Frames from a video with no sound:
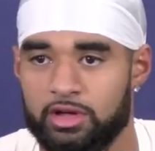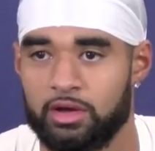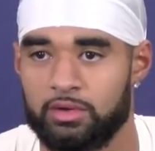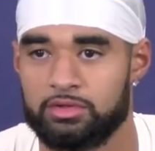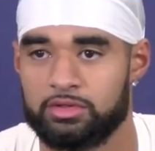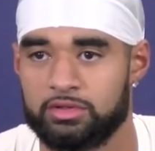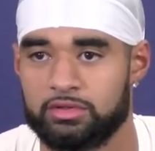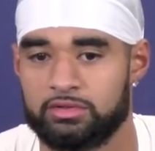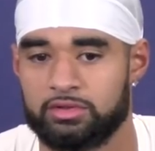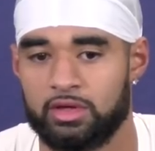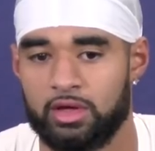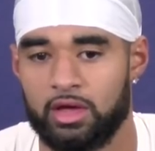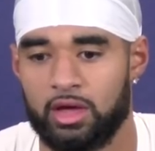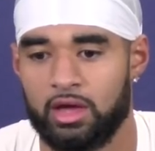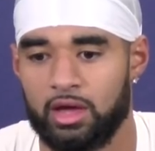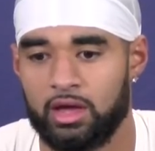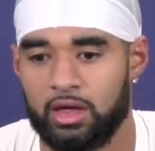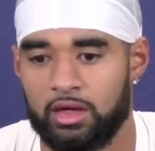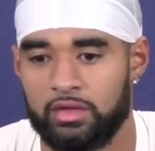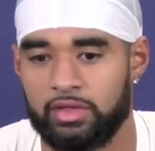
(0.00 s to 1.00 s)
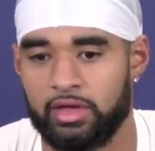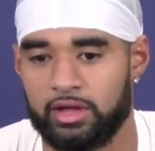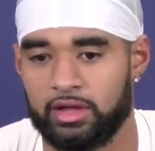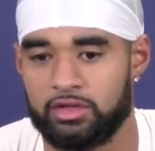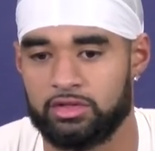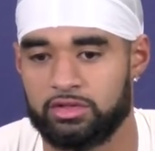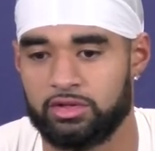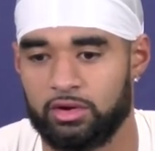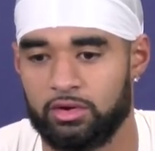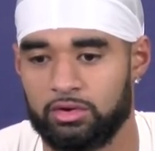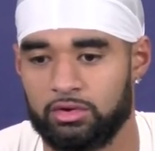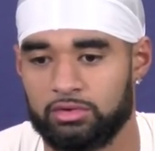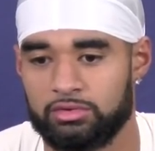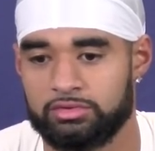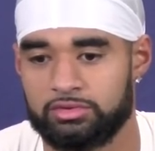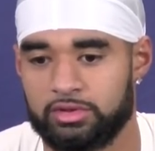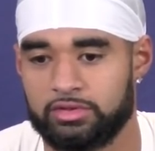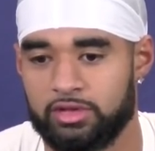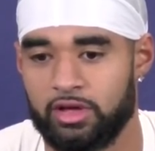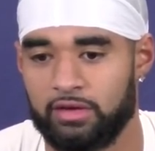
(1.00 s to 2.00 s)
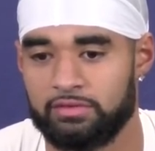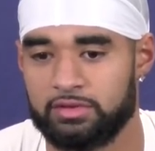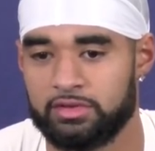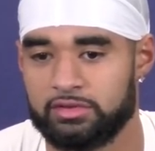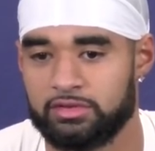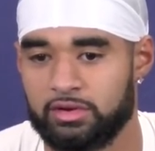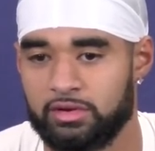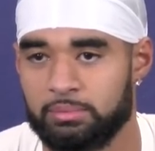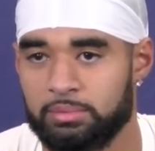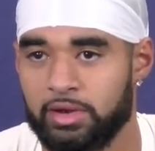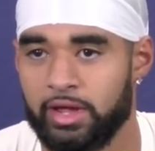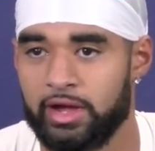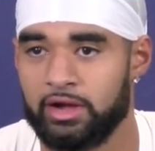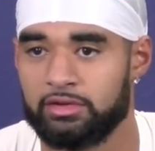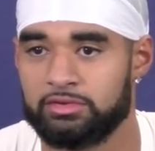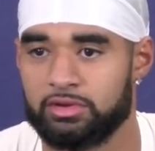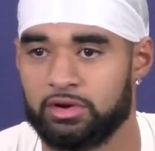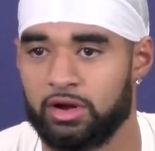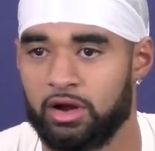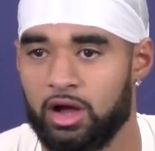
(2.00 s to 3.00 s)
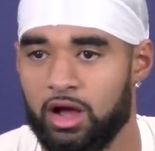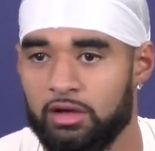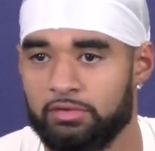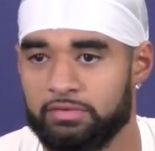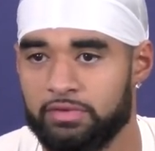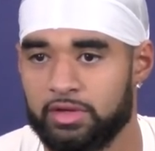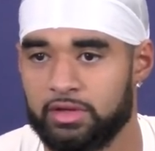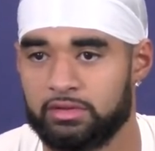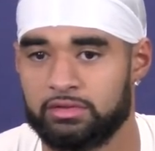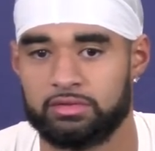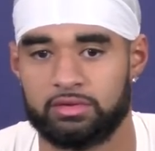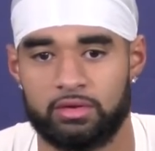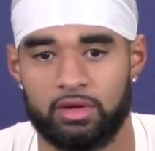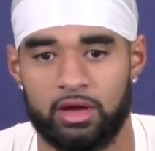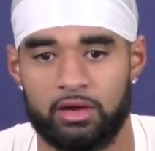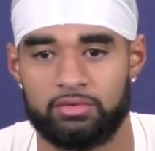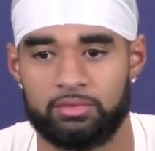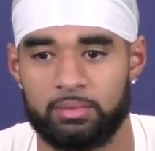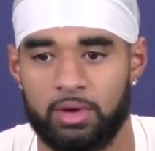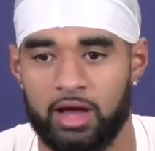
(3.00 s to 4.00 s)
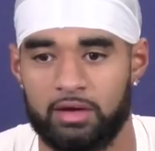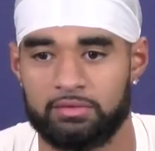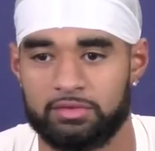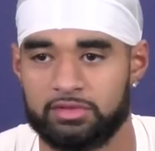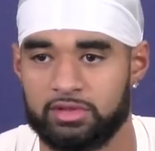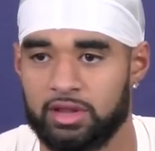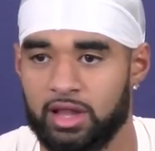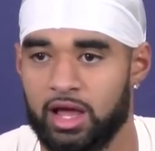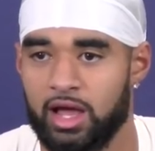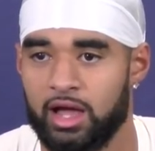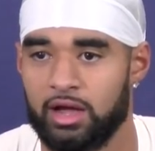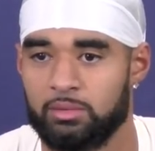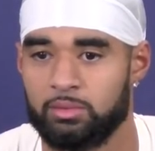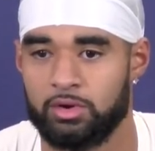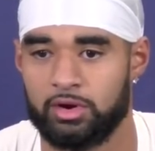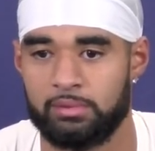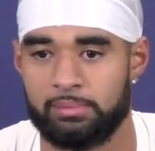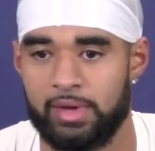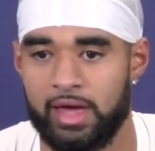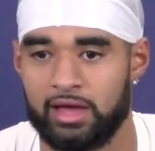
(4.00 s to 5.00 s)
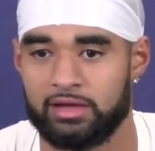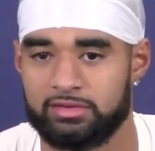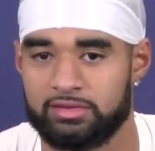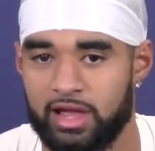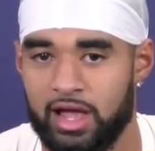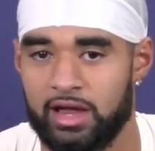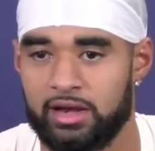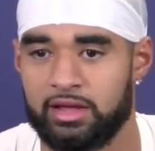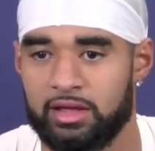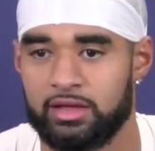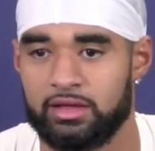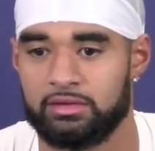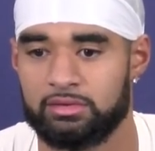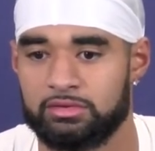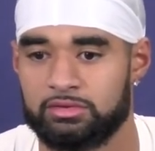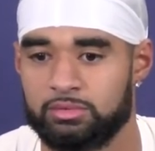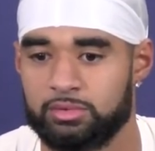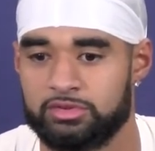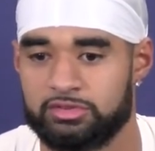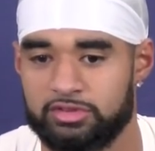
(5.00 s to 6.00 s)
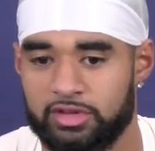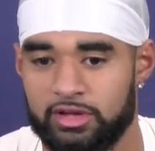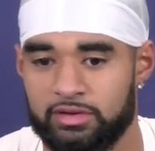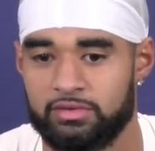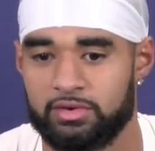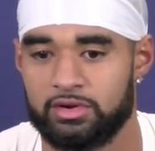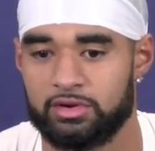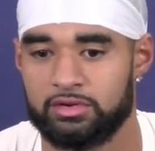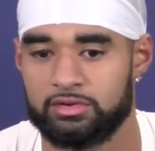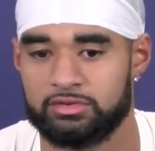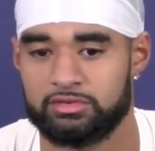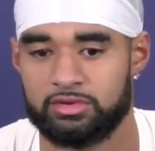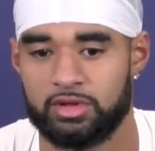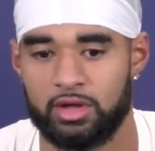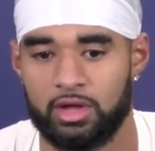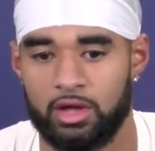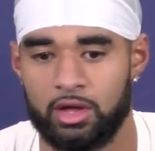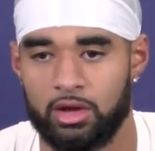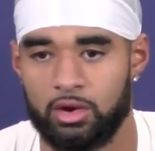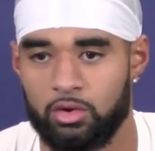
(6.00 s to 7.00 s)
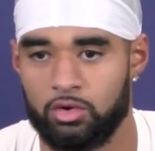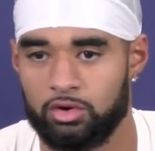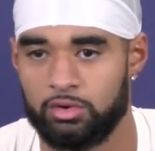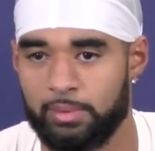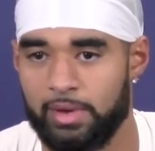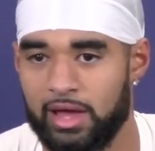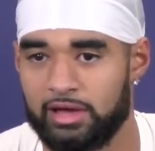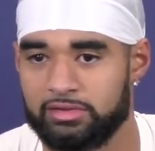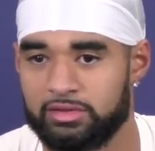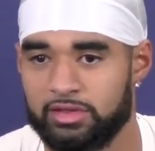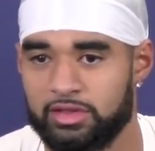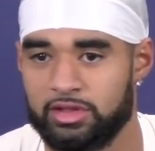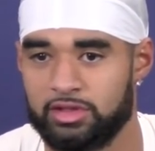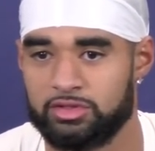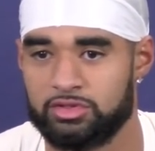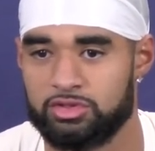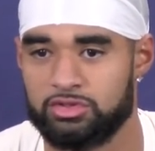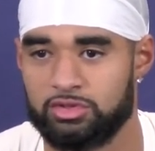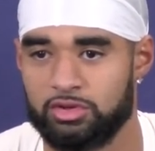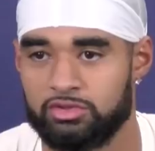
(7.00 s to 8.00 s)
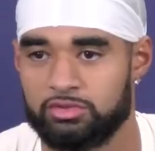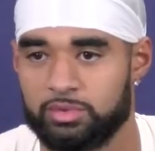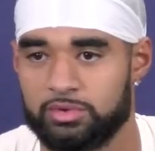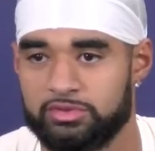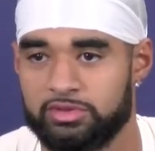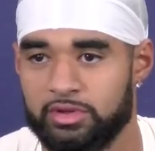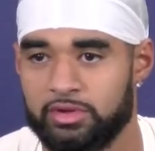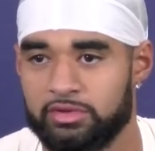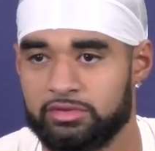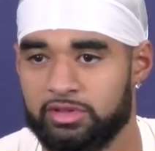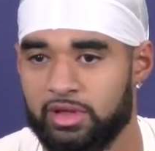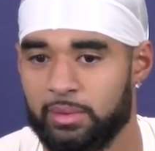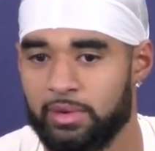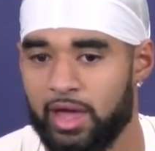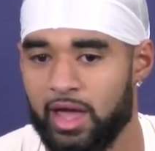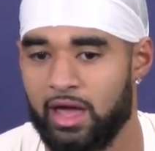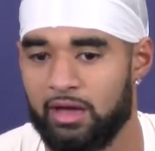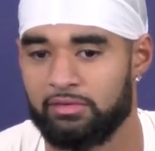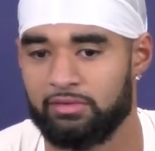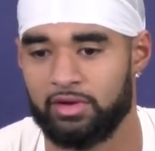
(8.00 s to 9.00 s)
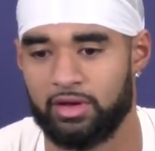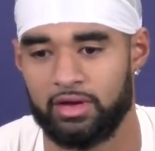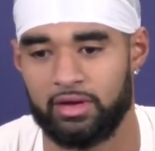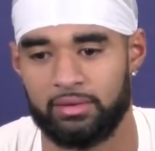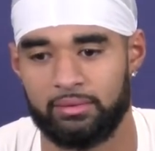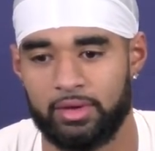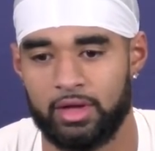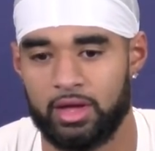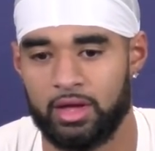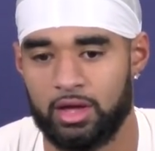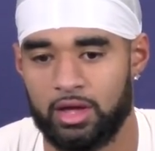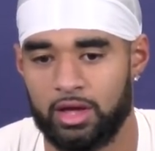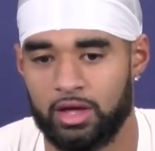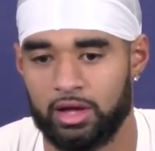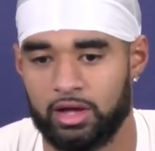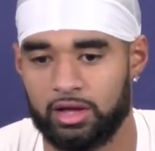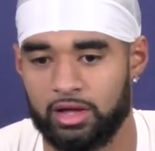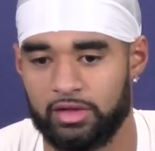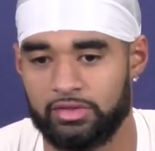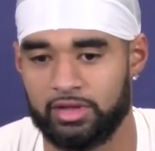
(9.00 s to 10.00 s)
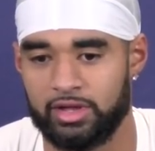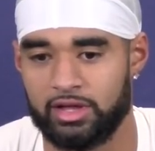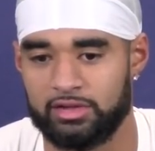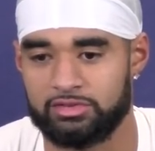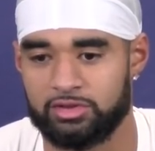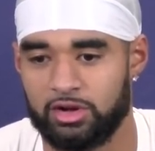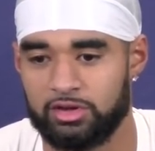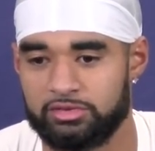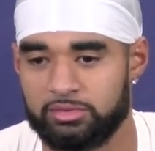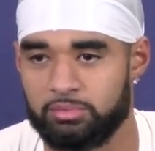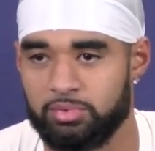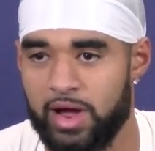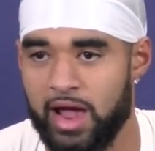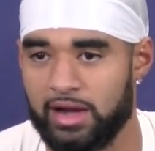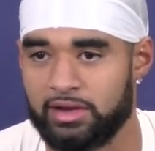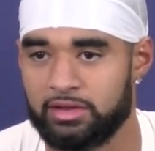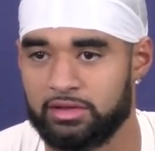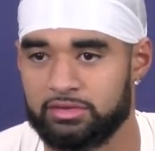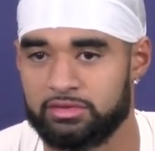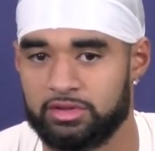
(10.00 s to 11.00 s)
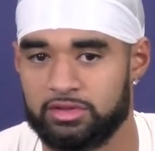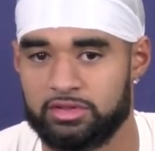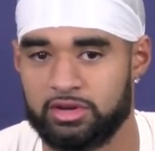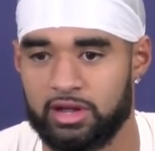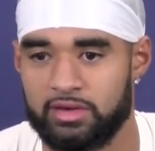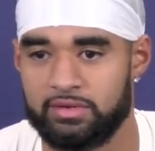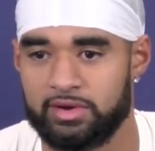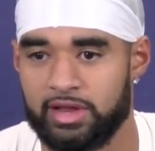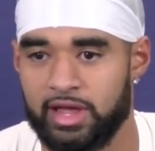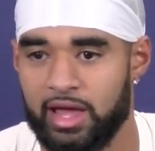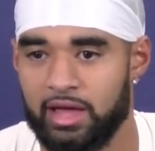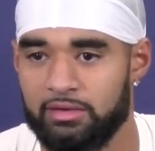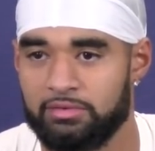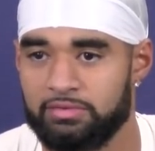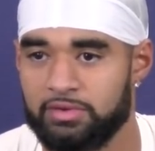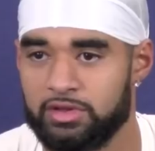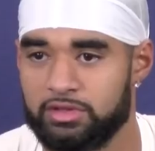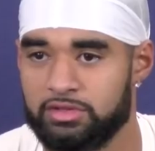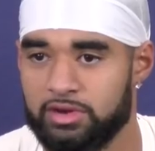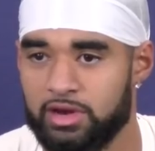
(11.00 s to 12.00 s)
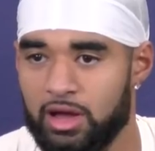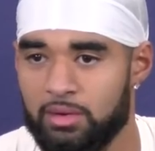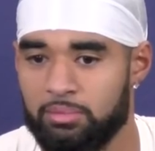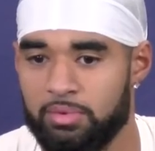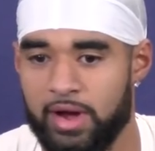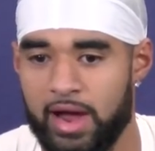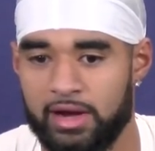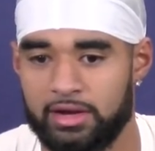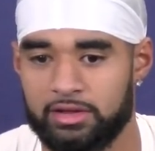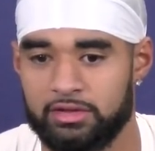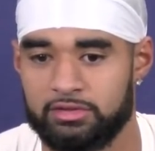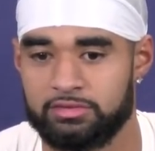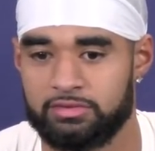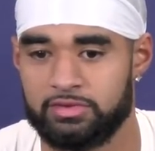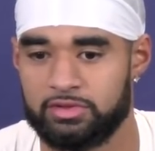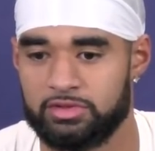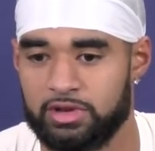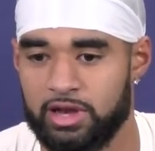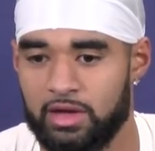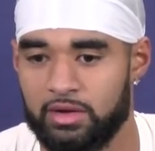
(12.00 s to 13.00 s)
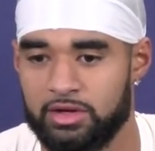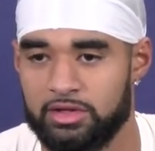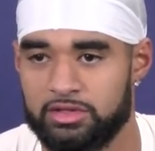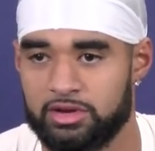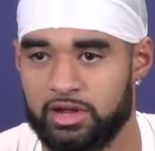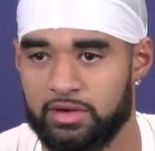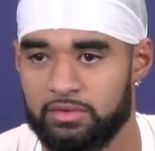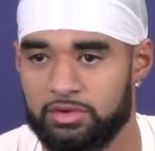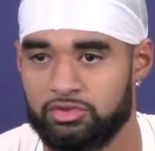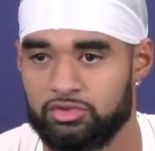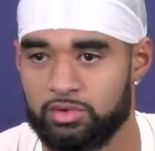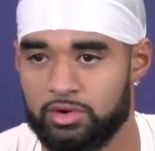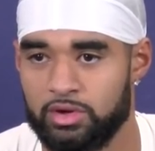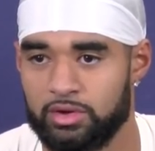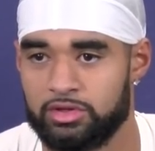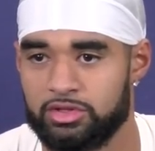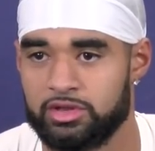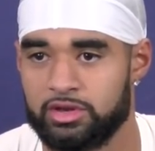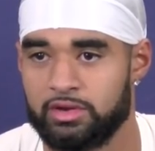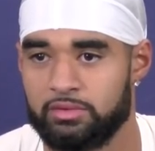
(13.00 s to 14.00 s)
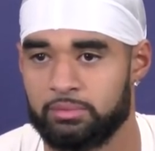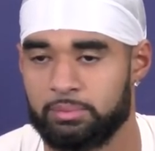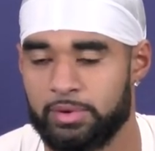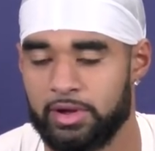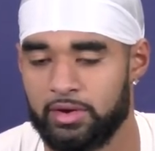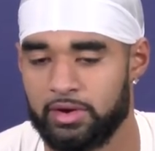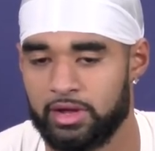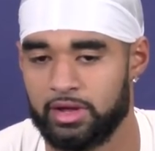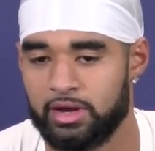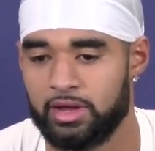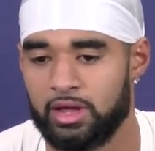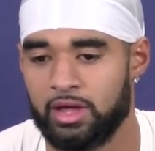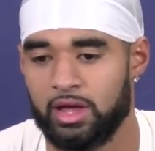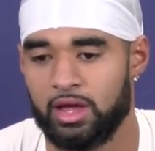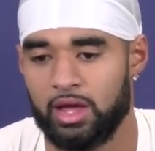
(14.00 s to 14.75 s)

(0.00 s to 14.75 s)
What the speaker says: coaches. I think that shows the toughness of the players on our offense, from the offensive line, running backs, tight ends, receivers, quarterbacks. And I think it just shows the resilience that we have. I think that starts in practice each and every day, finishing out practice, finishing out each and every drill, each and every period.